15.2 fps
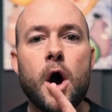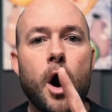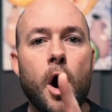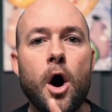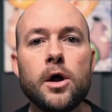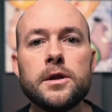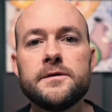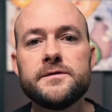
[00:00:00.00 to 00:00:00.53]

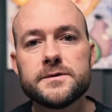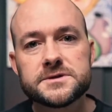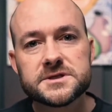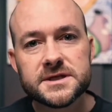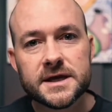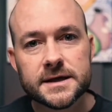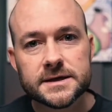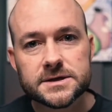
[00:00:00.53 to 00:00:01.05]
All of those
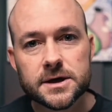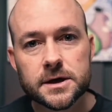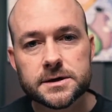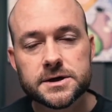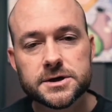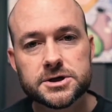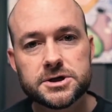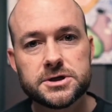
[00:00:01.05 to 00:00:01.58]
things start
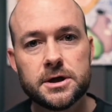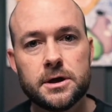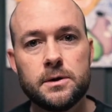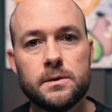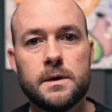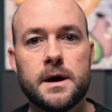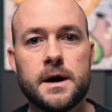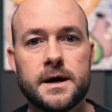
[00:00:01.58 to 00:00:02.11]
to
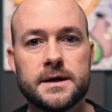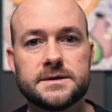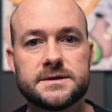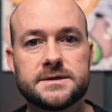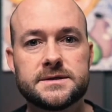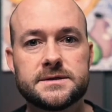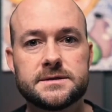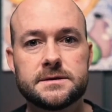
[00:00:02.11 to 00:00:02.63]
show
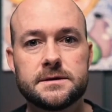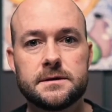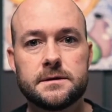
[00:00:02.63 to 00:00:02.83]
us